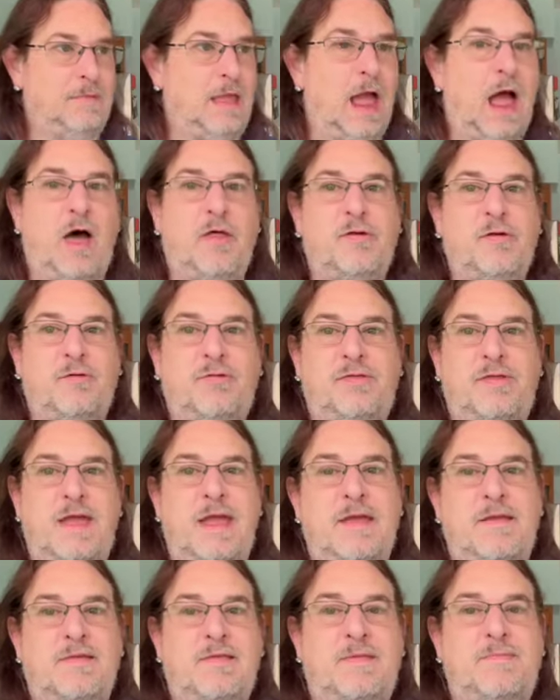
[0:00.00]
other
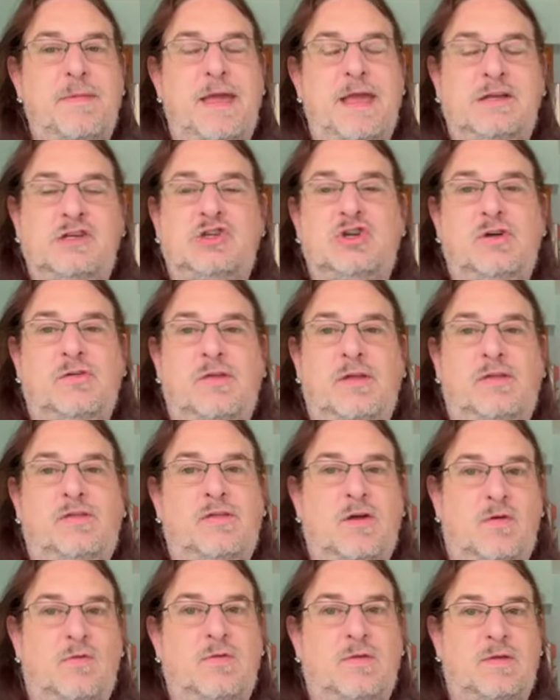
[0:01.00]
things, make sure that
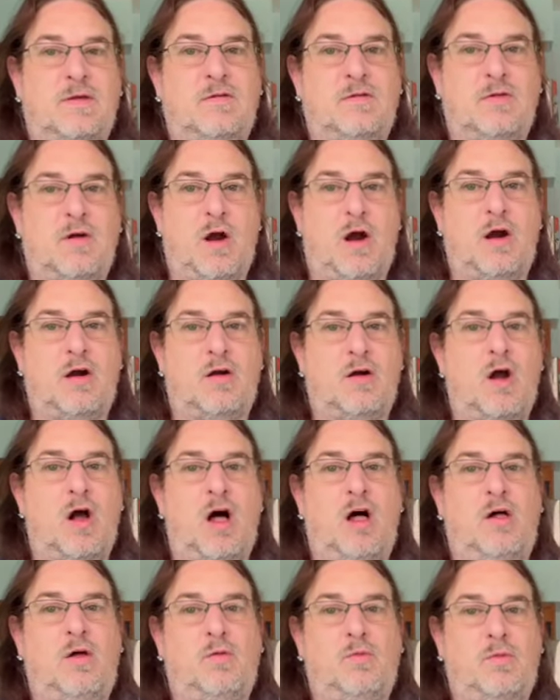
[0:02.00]
those are
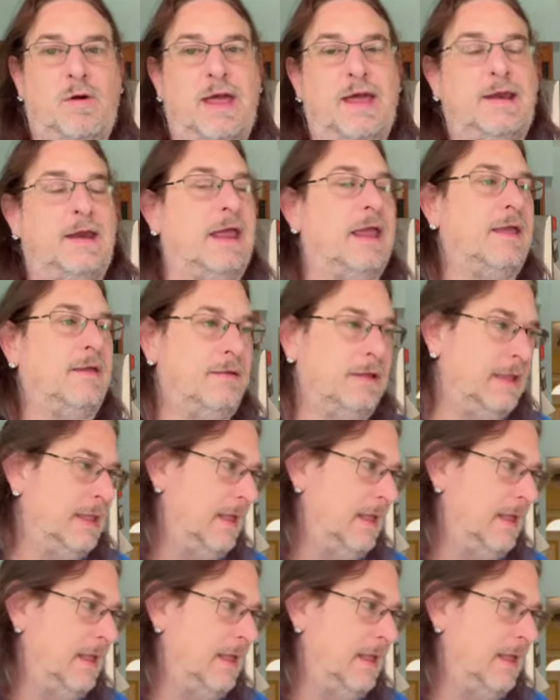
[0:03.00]
all ready.